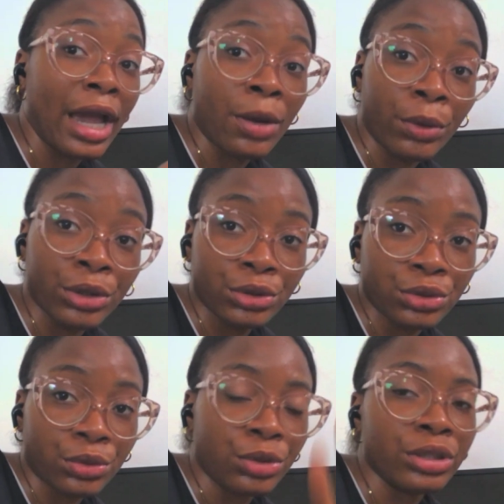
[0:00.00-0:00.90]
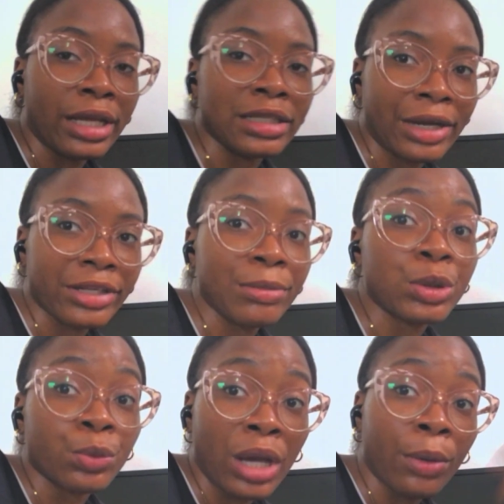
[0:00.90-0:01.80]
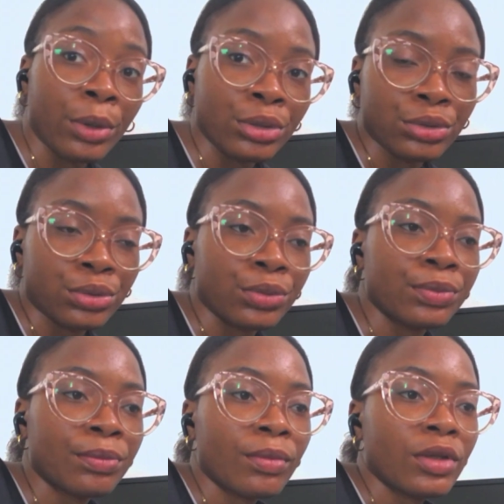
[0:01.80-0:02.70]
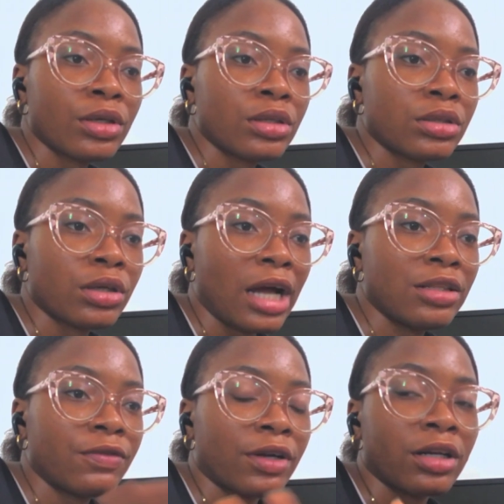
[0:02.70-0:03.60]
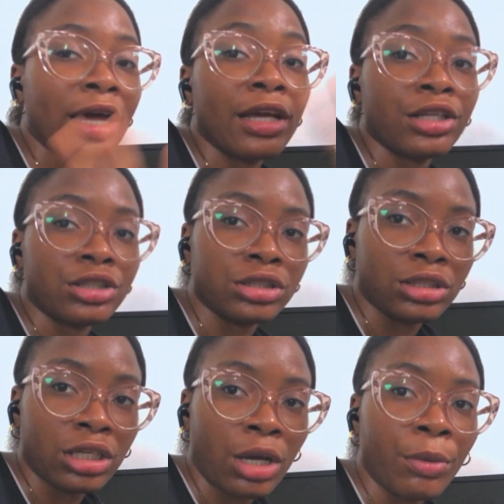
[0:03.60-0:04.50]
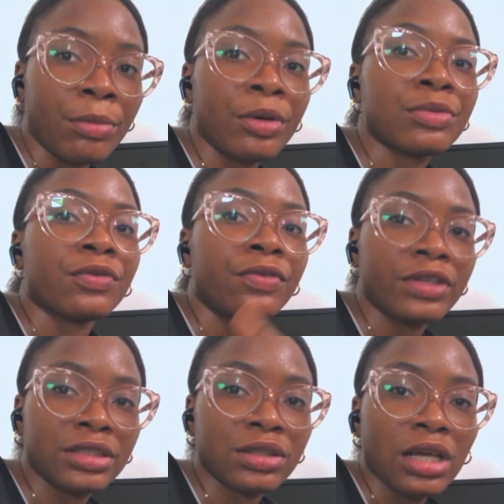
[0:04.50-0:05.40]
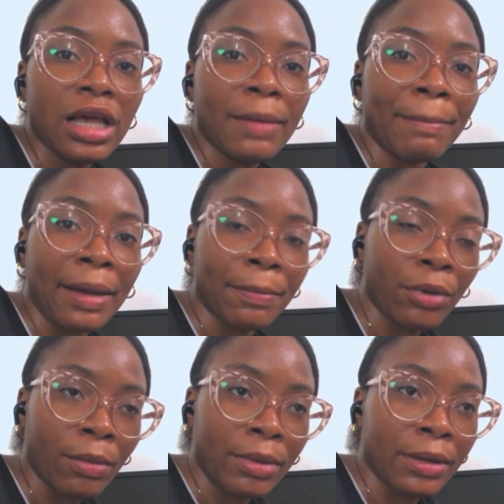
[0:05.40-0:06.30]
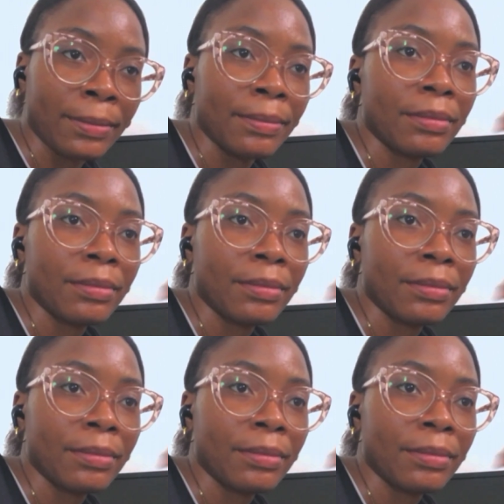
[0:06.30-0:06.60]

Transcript: I went to. It like he directed me to where I went to. So I had to find another engineer that would be able to fix my problem